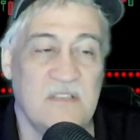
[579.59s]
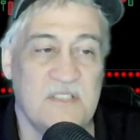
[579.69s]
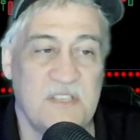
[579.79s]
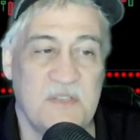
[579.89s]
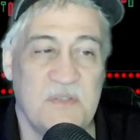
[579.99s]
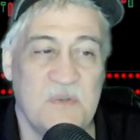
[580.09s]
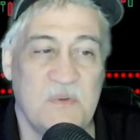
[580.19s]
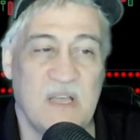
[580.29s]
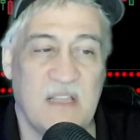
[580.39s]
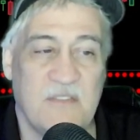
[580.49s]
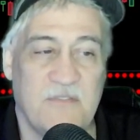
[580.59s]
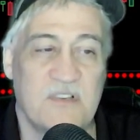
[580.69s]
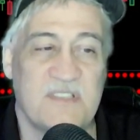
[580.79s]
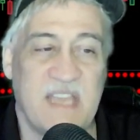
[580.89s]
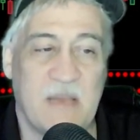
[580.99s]
to the
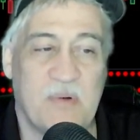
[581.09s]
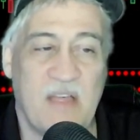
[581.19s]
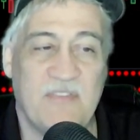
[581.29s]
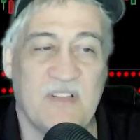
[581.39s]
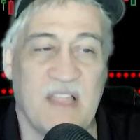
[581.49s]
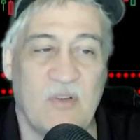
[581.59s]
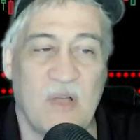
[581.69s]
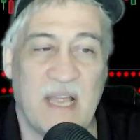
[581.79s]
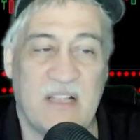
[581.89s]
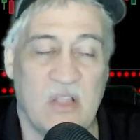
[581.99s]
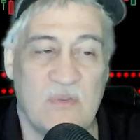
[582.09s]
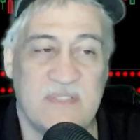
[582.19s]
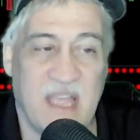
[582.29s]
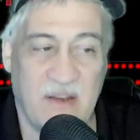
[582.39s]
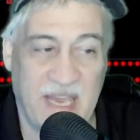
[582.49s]
first take profit level, I closed
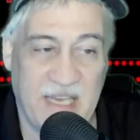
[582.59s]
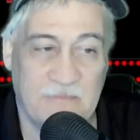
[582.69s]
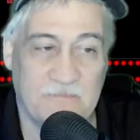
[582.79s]
out 8.